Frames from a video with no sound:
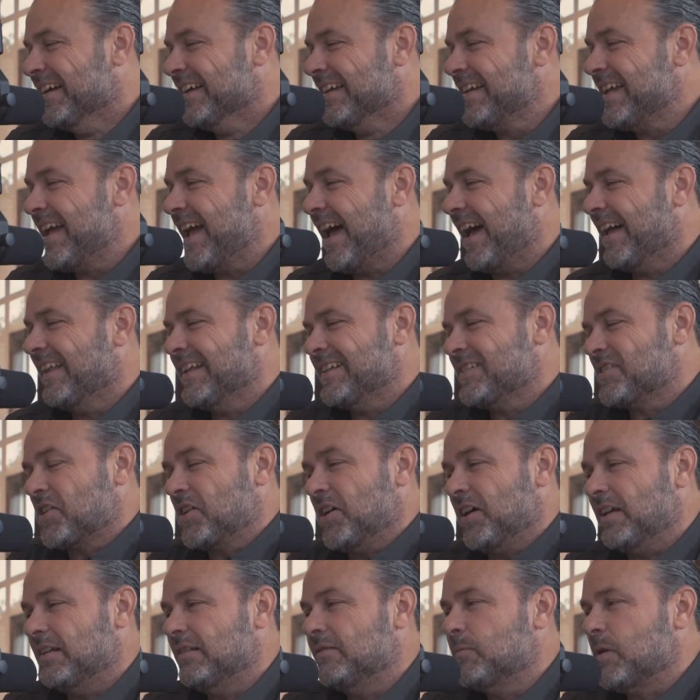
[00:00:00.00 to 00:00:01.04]
Yeah, that's
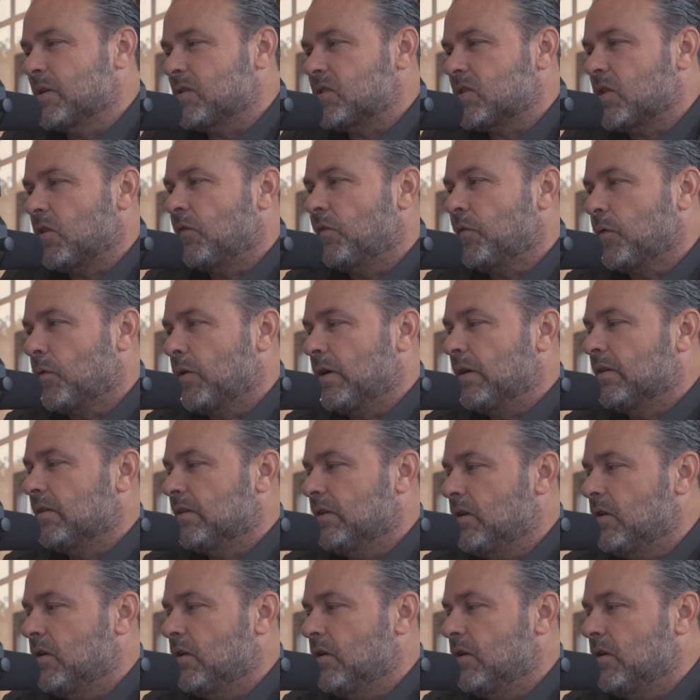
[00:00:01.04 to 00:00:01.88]
good. But so for real,